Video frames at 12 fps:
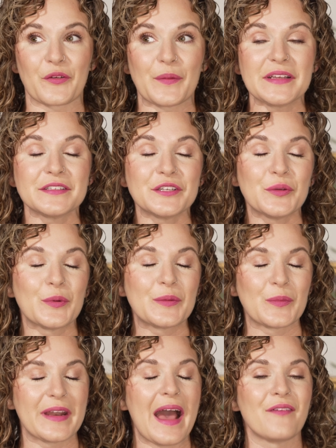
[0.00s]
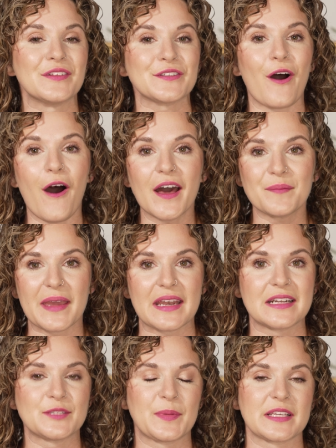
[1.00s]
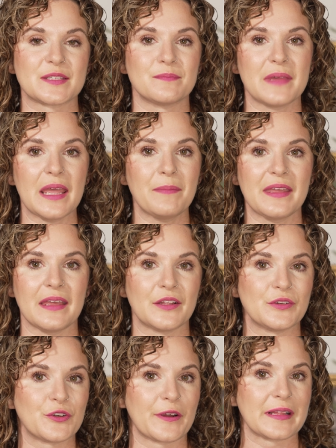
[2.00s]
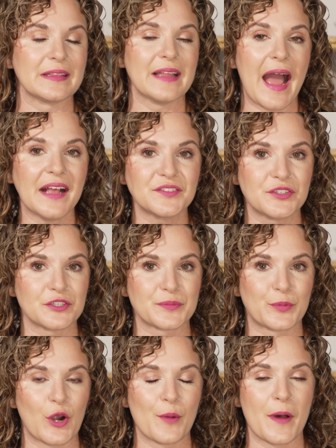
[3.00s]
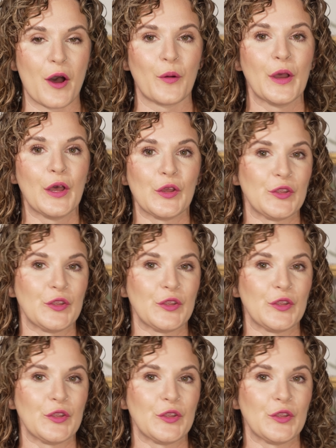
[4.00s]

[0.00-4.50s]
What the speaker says: the reason you wouldn't want to have this automated is because maybe during last year's promo,